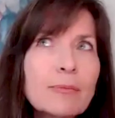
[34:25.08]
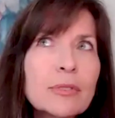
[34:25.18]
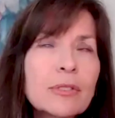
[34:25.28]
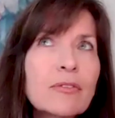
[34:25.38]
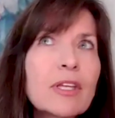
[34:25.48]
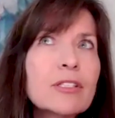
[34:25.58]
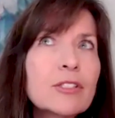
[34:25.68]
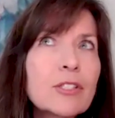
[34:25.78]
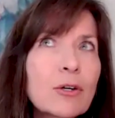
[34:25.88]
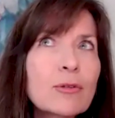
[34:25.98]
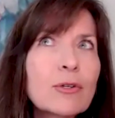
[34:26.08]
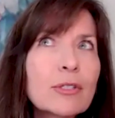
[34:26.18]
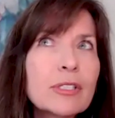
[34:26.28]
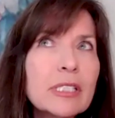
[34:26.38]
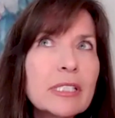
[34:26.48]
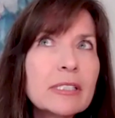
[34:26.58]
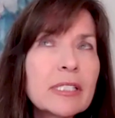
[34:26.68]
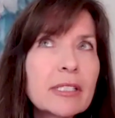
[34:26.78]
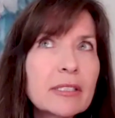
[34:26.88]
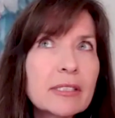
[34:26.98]
but so if they don't know the
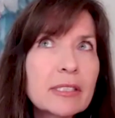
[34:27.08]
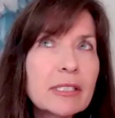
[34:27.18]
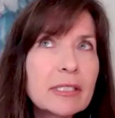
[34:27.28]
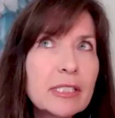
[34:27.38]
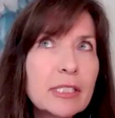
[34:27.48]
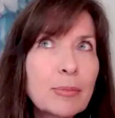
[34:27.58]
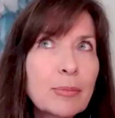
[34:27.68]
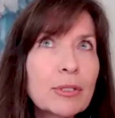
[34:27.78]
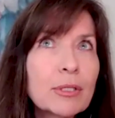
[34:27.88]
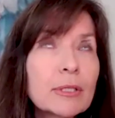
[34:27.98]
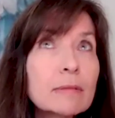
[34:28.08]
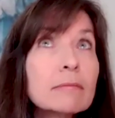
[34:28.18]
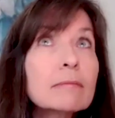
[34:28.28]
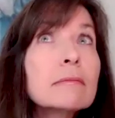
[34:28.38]
detail, is it a deeper,